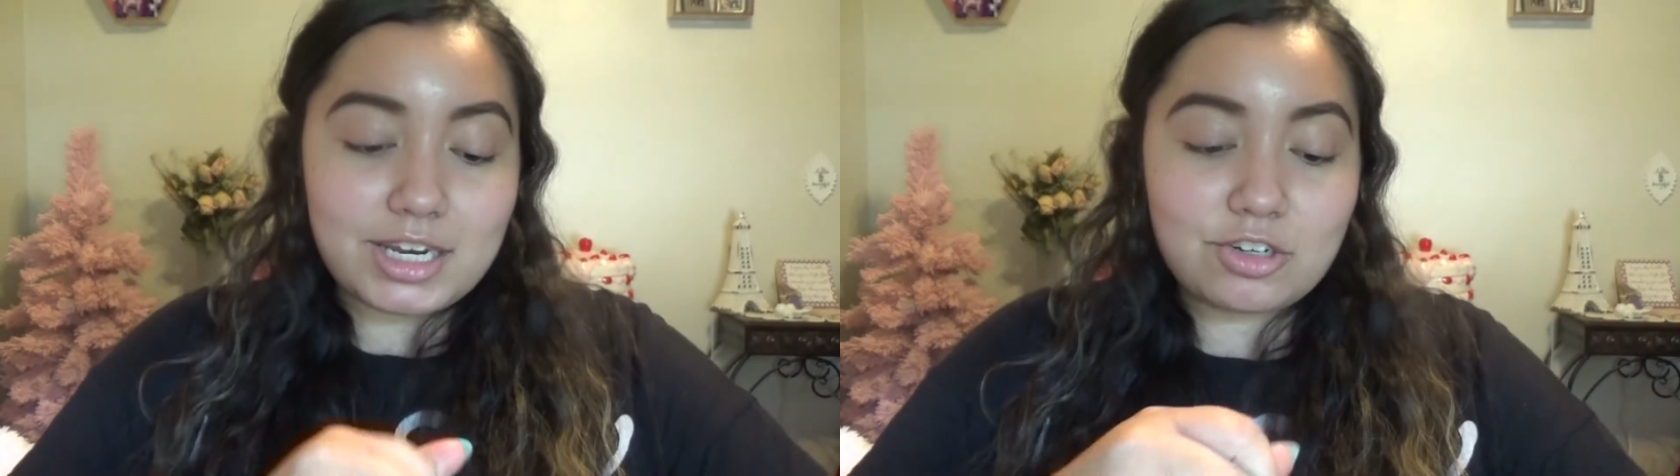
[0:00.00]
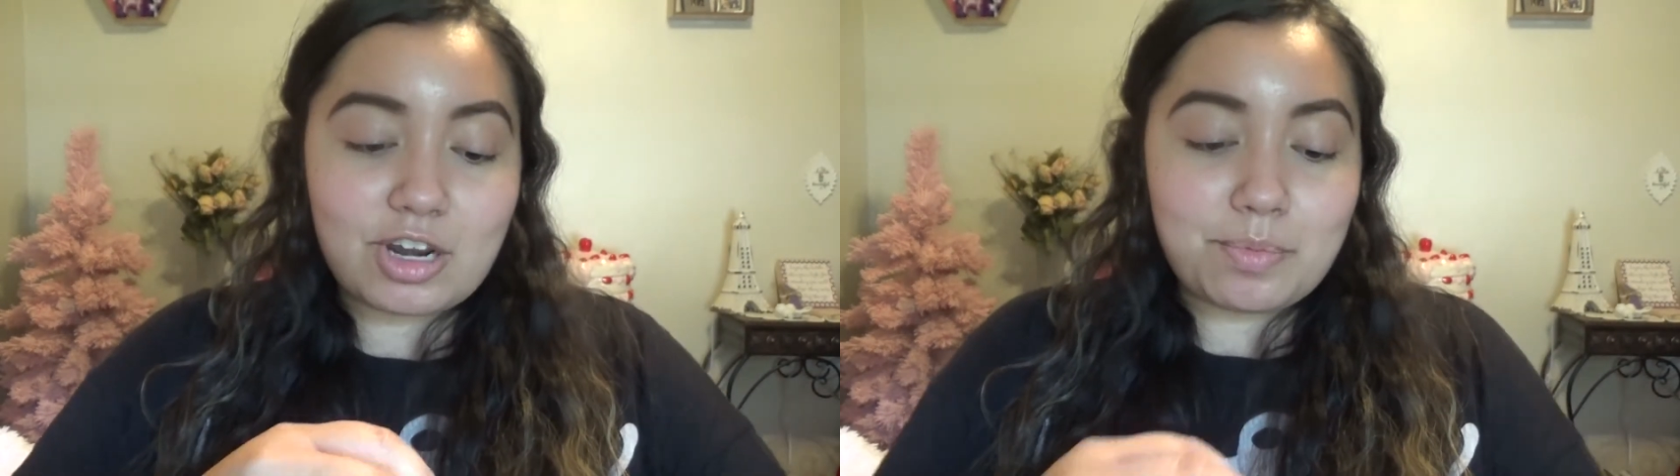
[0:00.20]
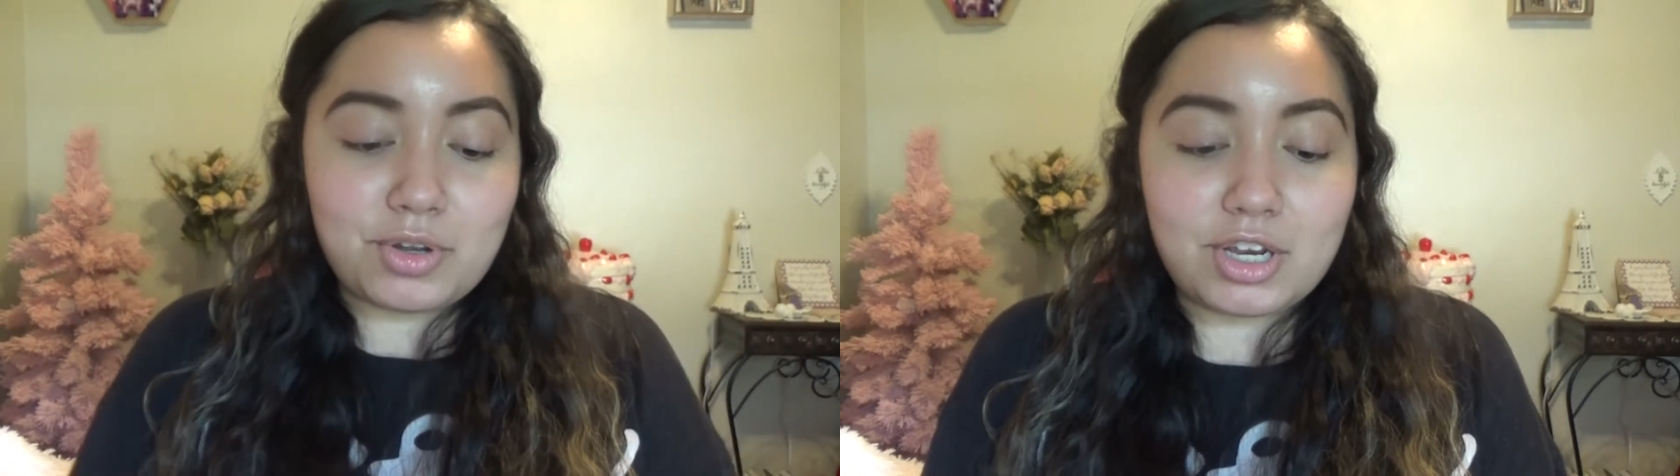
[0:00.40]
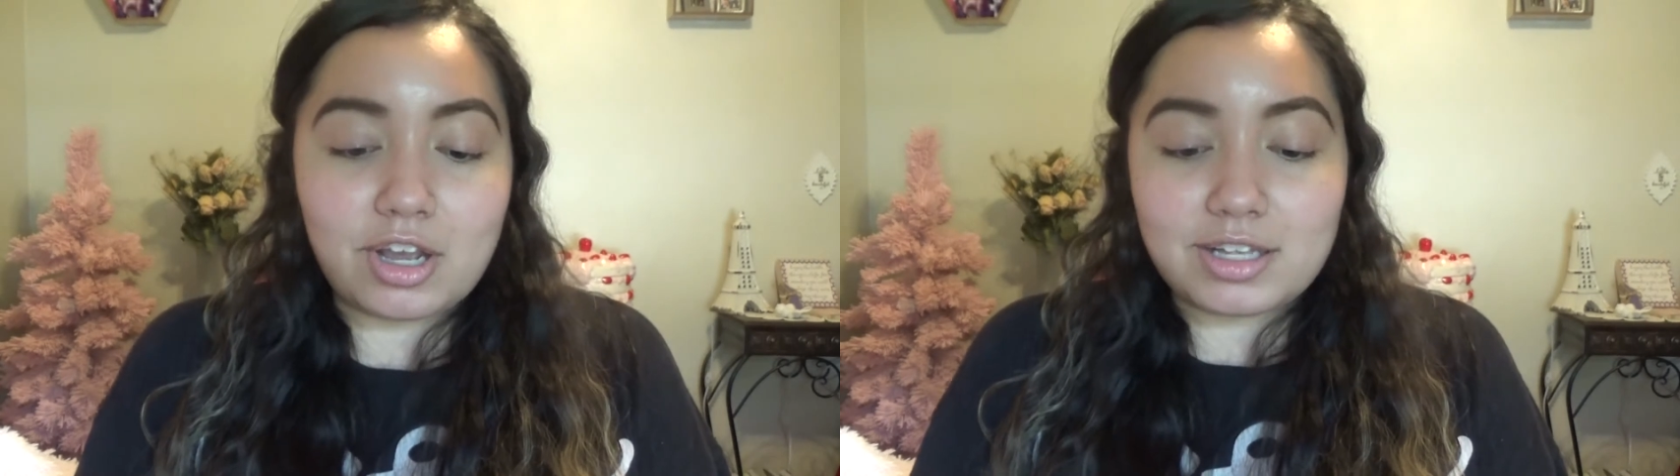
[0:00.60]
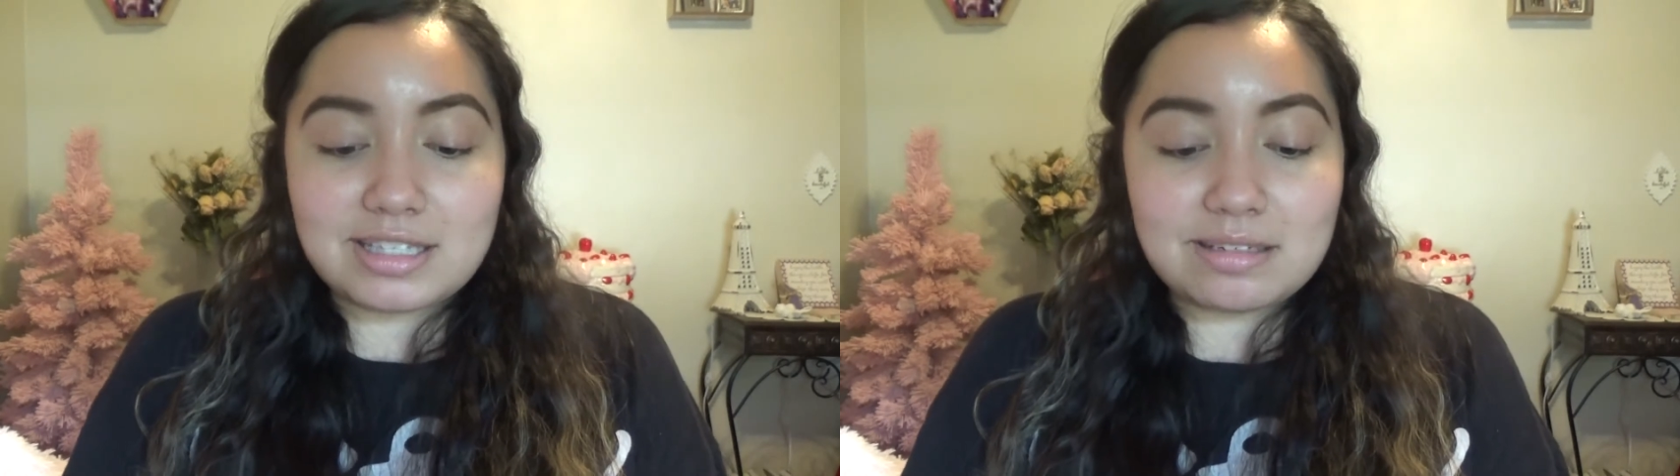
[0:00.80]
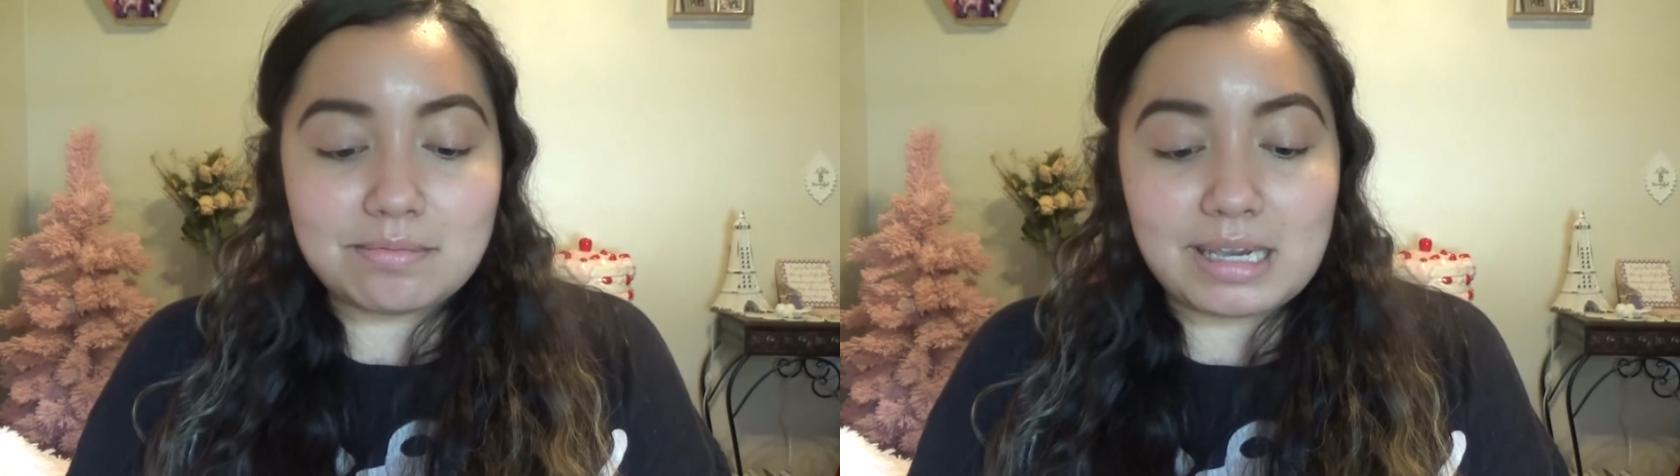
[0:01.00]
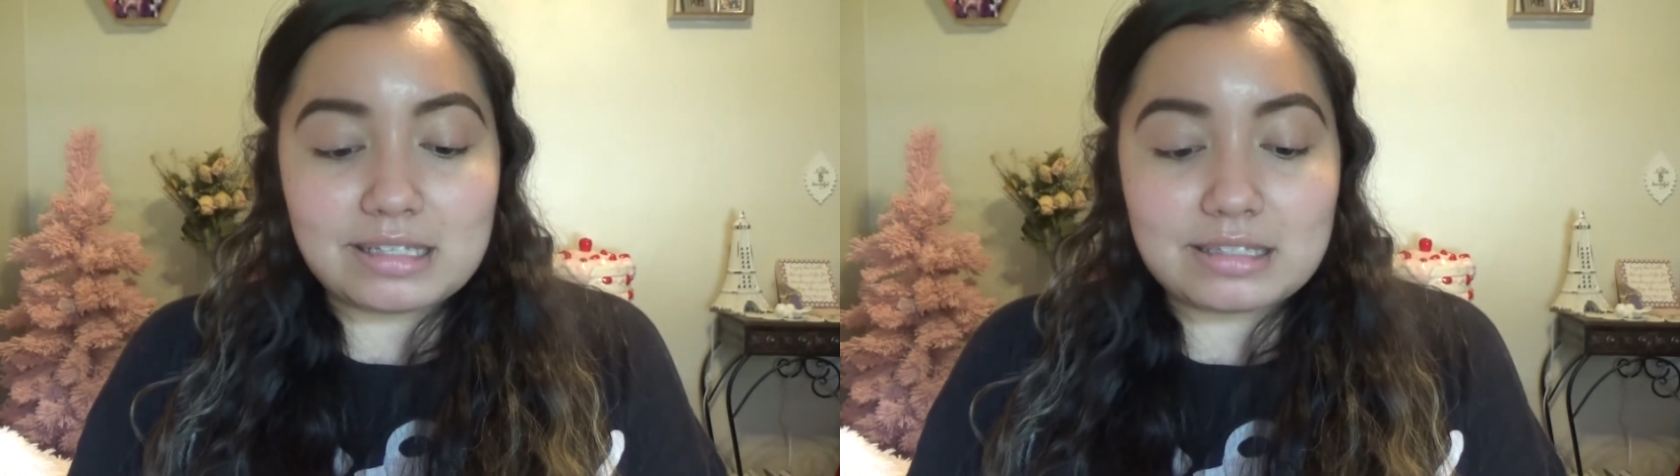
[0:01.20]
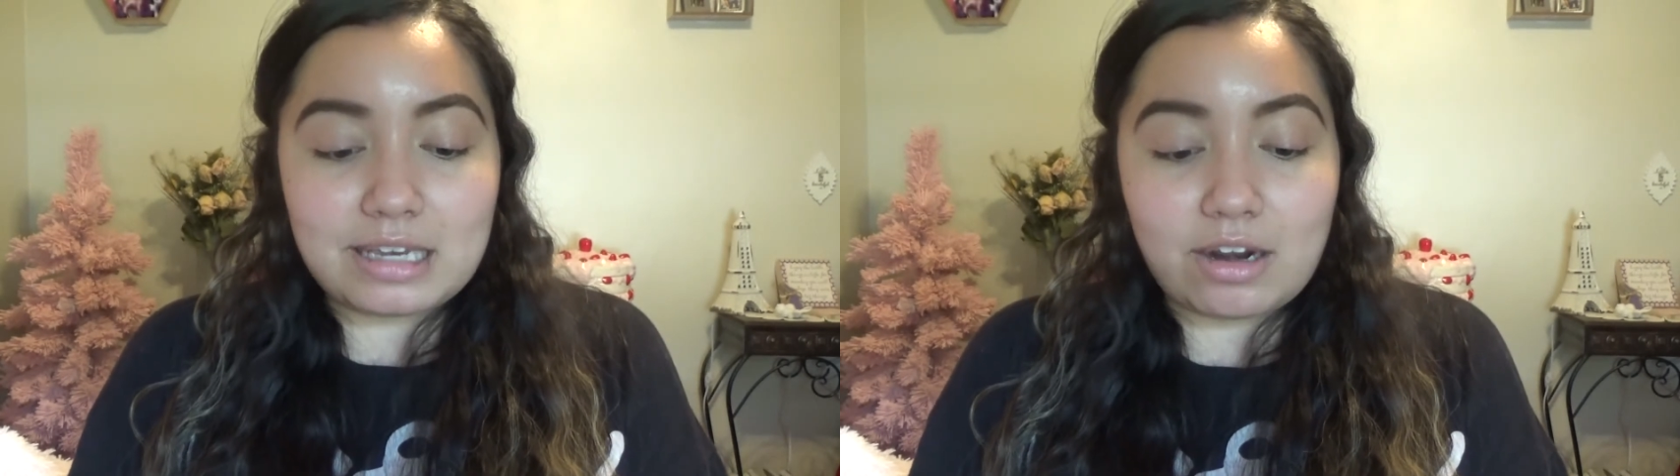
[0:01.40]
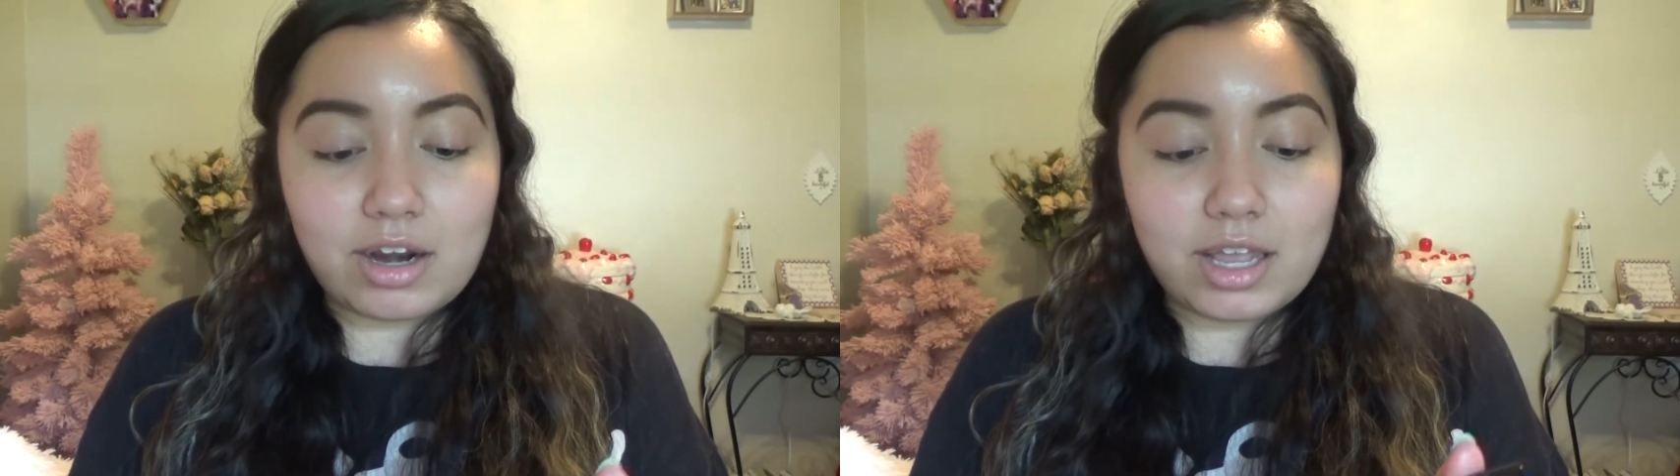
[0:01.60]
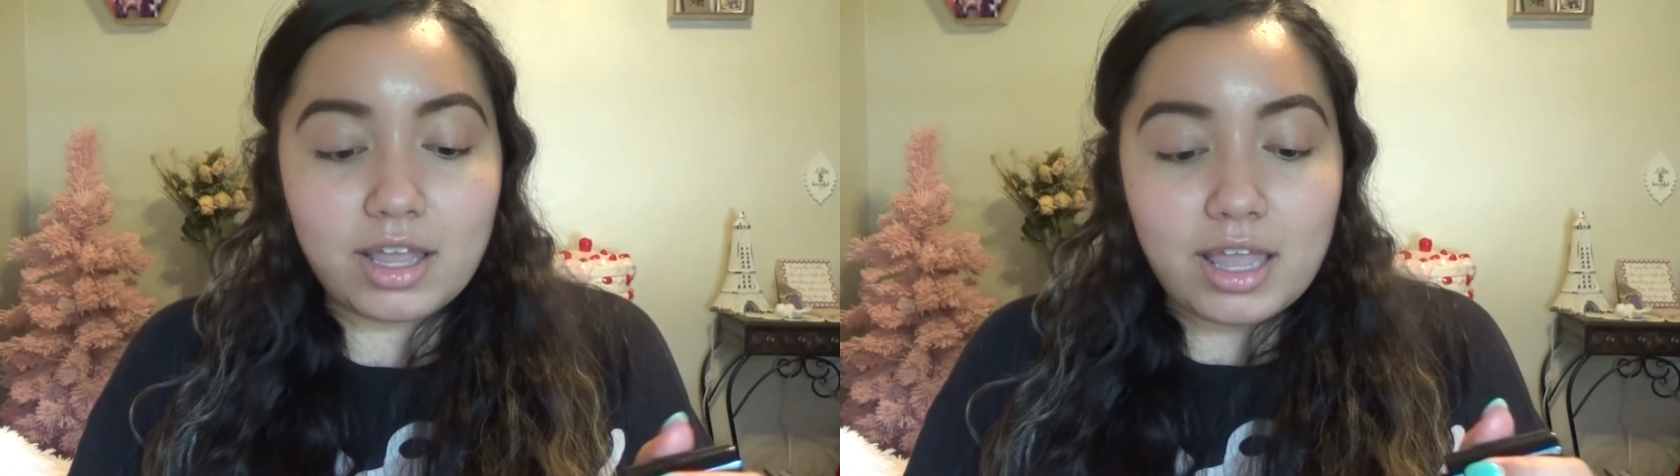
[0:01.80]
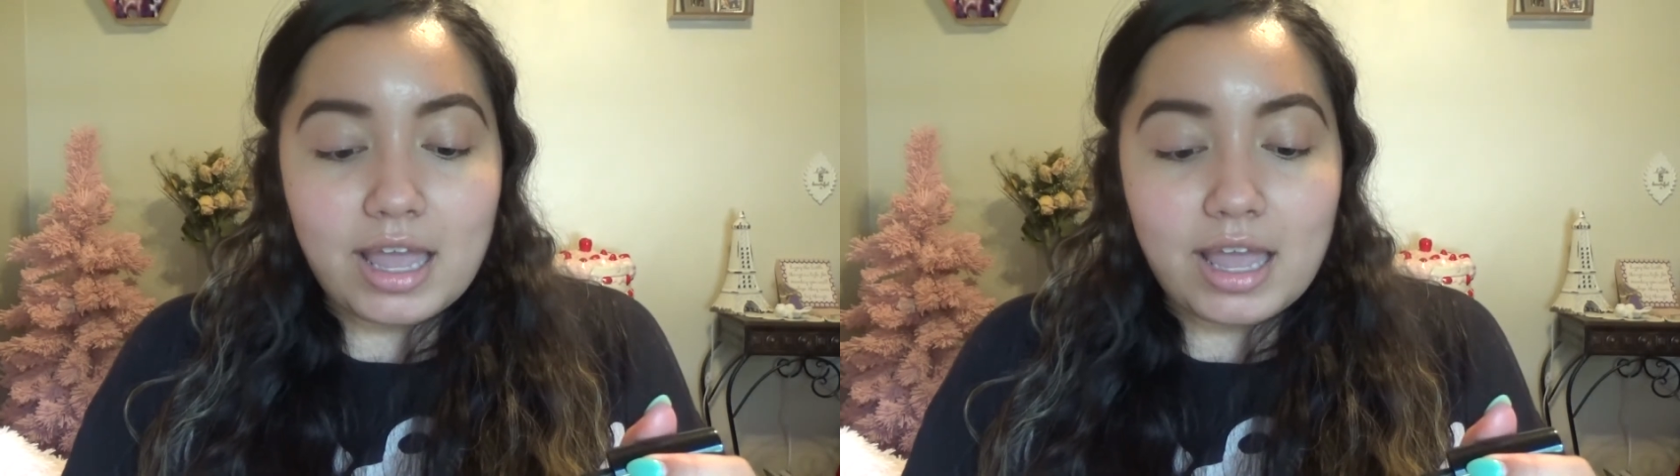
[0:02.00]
and try putting on some mascara